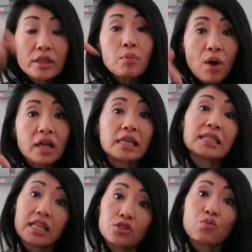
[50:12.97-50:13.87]
the
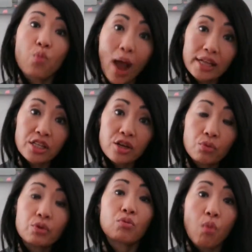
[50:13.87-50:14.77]
product is wet
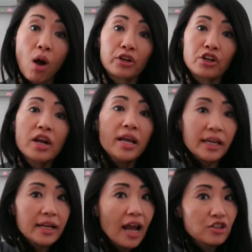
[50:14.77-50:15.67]
with water,
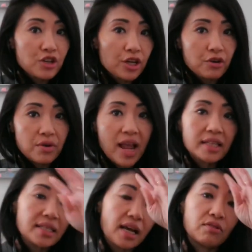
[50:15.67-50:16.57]
it actually
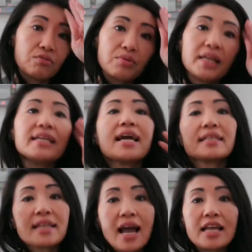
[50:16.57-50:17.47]
creates a really
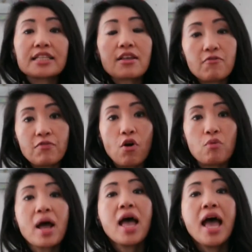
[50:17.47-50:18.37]
nice
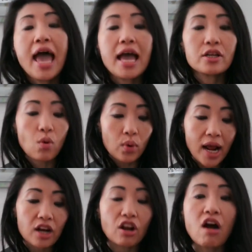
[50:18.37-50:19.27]
foam. And
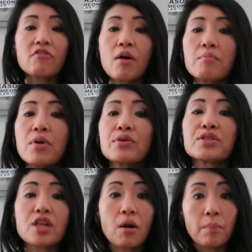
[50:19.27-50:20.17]
what I love
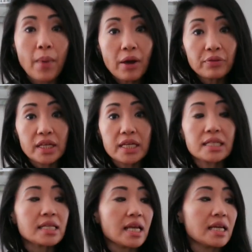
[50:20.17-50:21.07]
most about
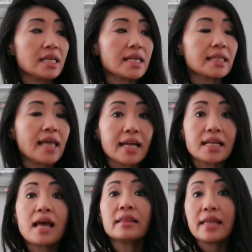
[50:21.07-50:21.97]
this is
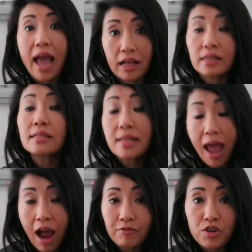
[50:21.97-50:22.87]
that
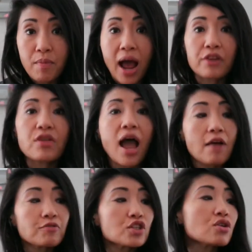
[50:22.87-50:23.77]
the aftermath.
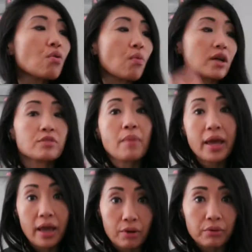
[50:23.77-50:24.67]
After washing
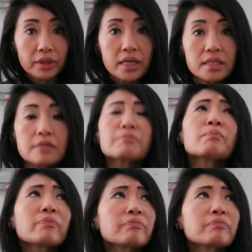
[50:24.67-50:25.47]
my hair with this,